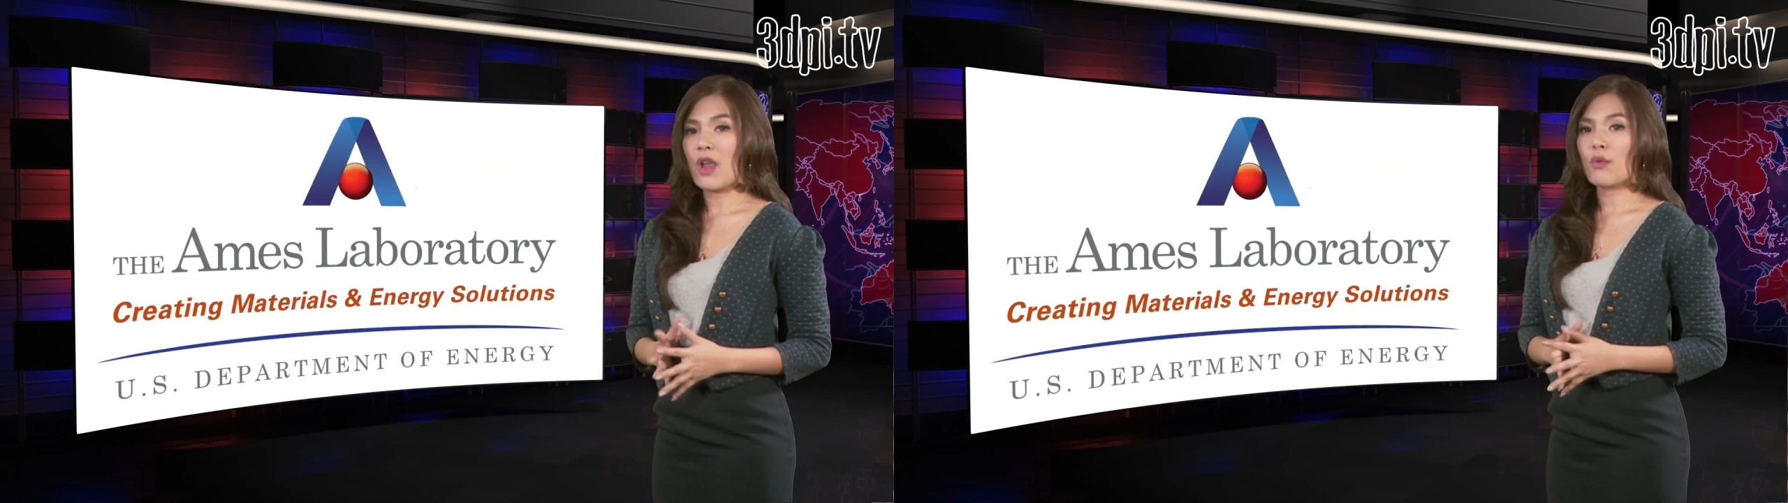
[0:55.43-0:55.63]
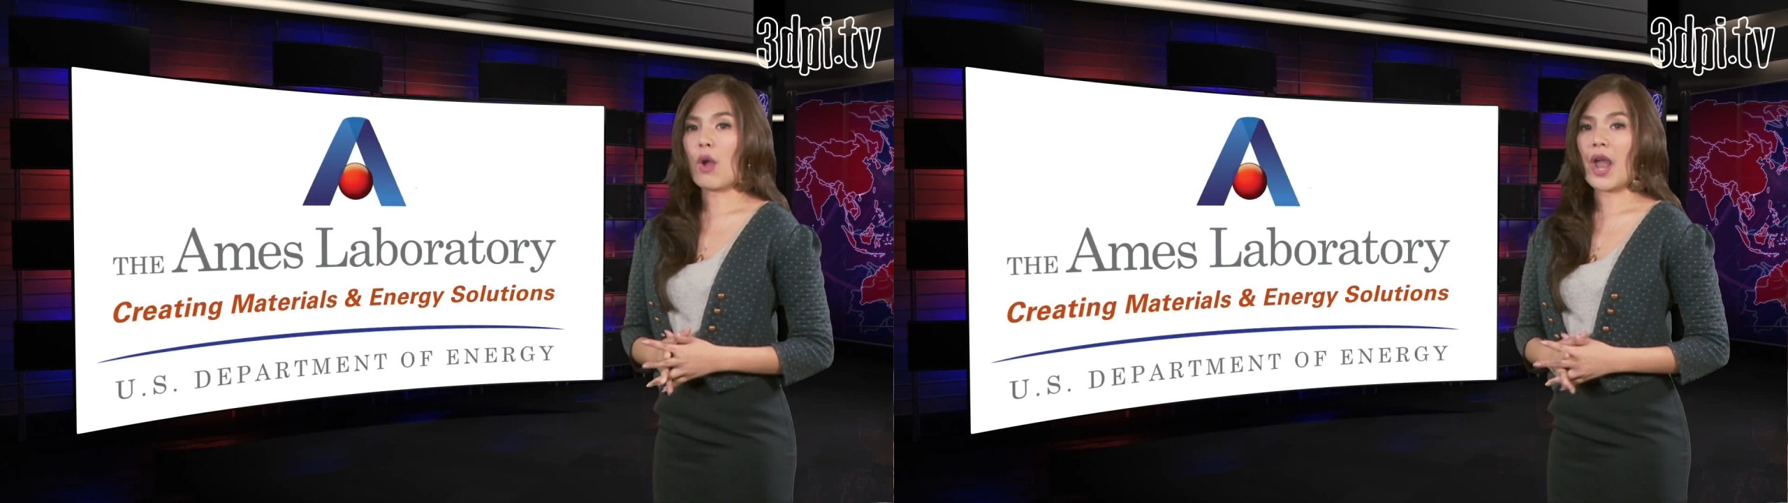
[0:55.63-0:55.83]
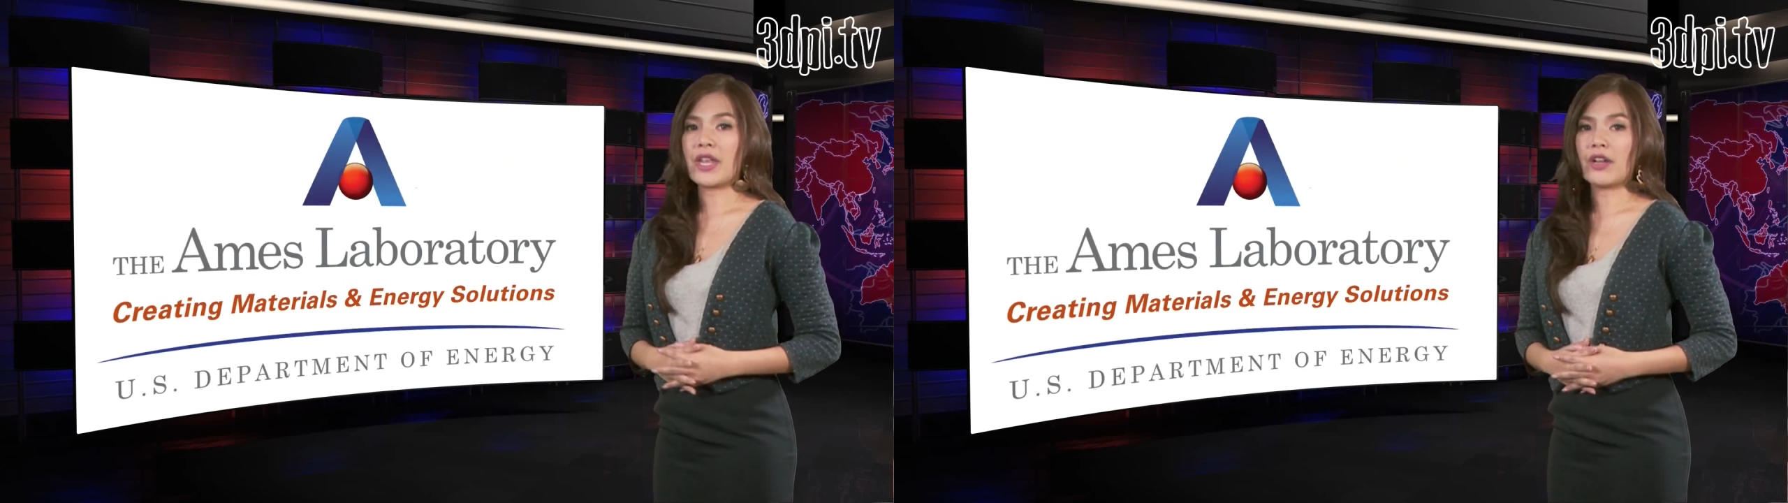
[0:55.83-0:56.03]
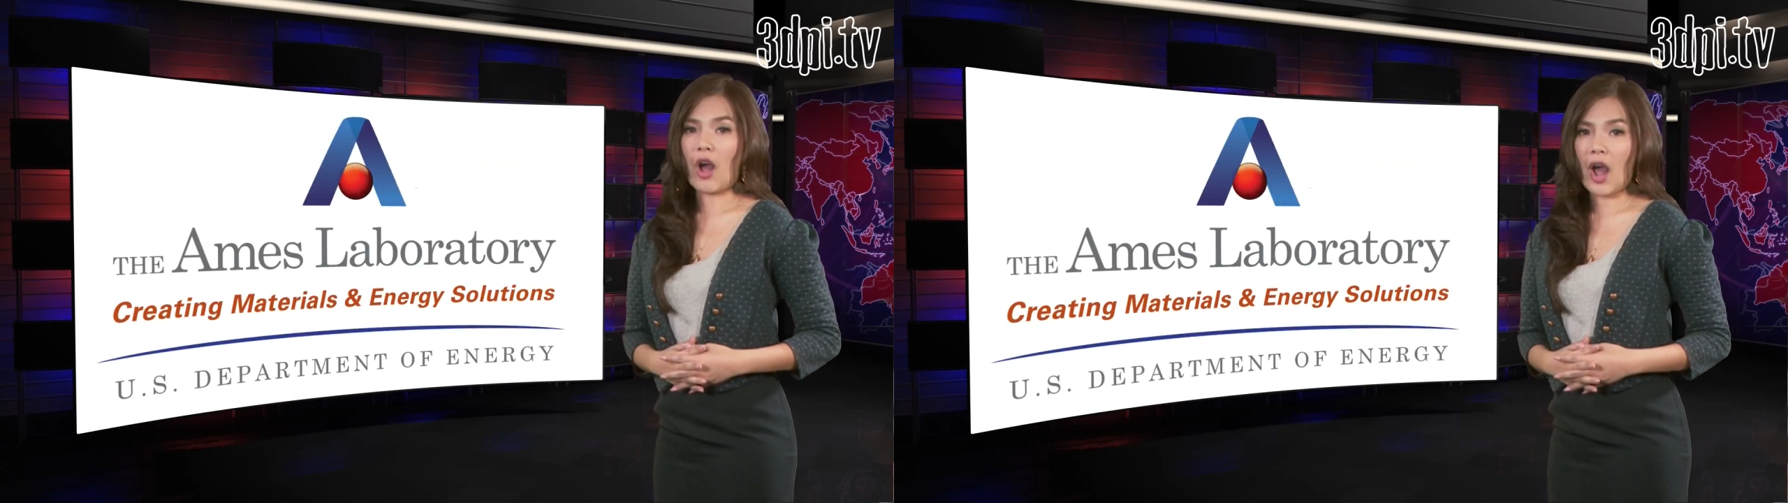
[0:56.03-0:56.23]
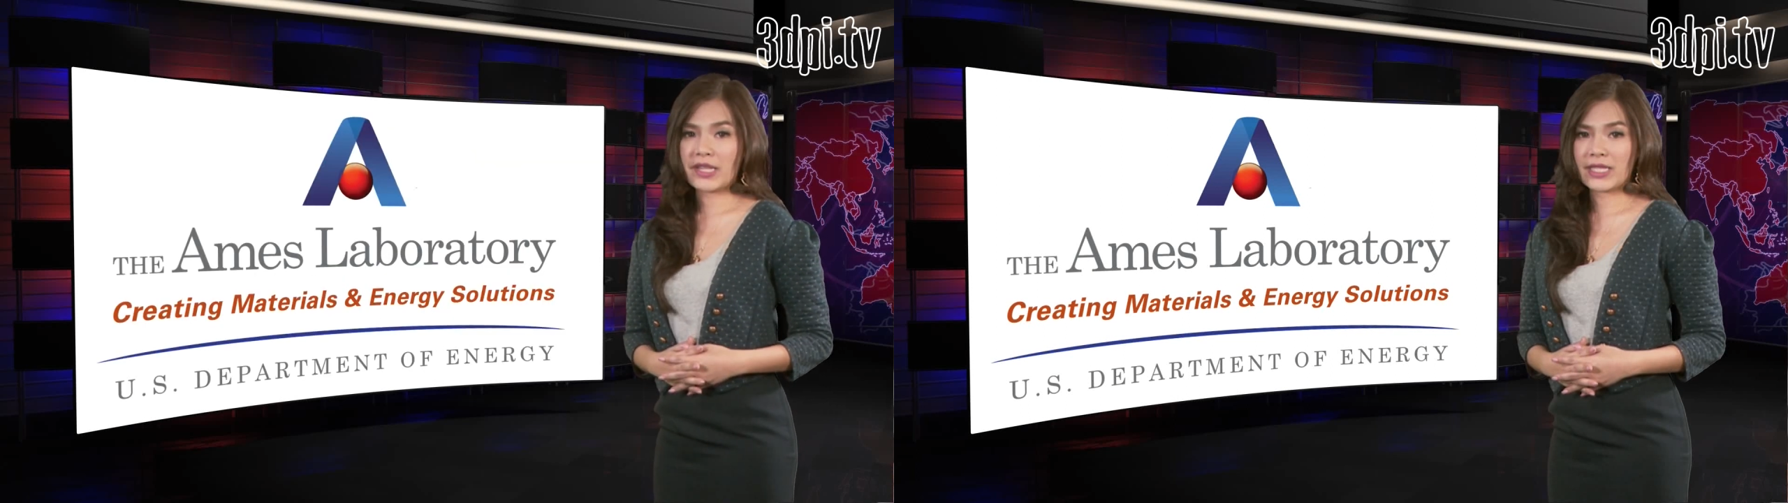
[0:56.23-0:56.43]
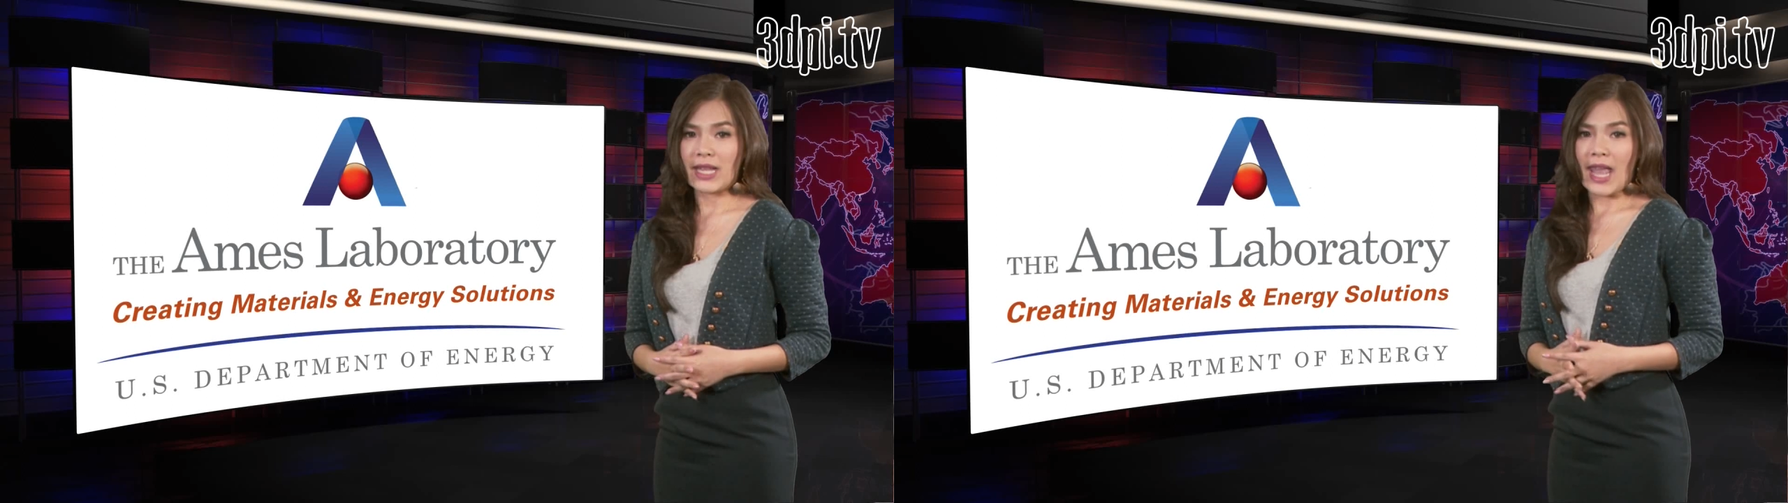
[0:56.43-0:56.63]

Ryan Ott,